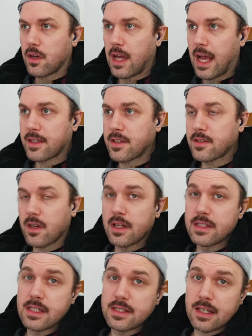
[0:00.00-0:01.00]

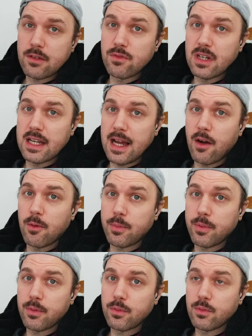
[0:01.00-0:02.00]
exercises that can really
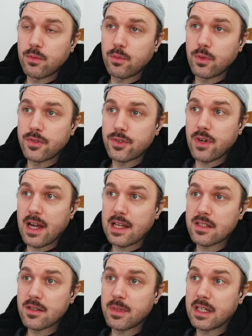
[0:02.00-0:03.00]
help with
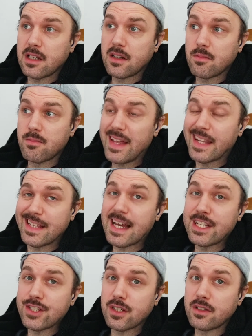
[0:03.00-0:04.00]
stress. I mean,
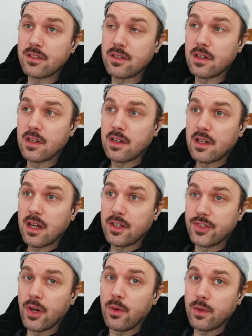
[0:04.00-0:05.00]
meditation
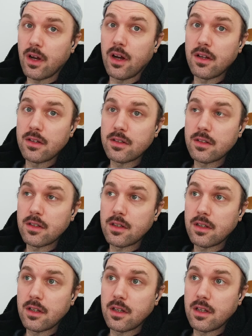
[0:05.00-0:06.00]
and yoga
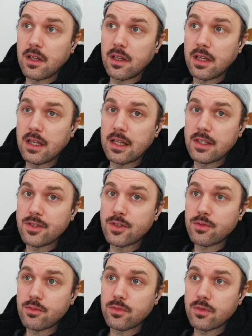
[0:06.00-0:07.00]

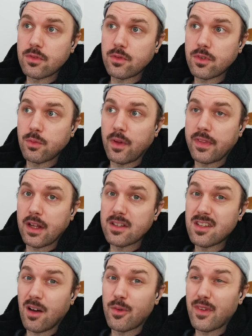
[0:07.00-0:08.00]
is the one thing I'd
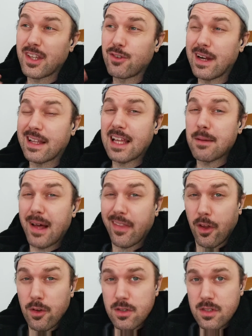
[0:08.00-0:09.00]
start with. And the great thing about
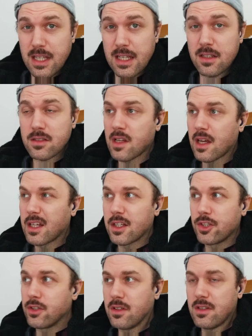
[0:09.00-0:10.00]
those things,
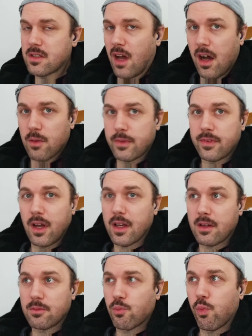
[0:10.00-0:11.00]
you can start with
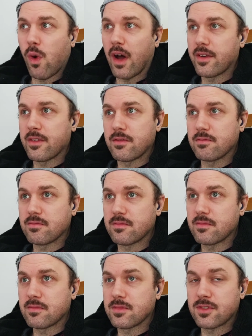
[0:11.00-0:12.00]
like 1
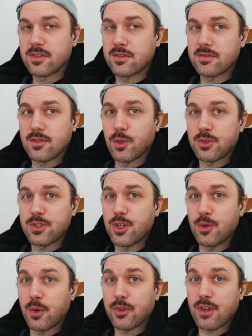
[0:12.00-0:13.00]
or
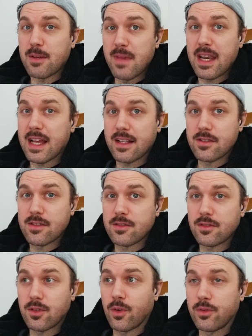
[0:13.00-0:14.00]
2 or 3
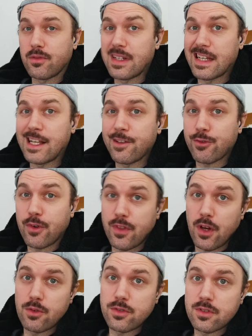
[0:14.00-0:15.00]
minutes on either of
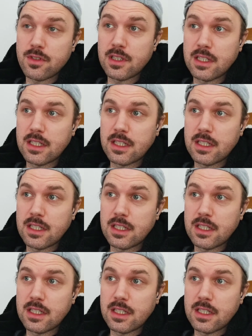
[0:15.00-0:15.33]
those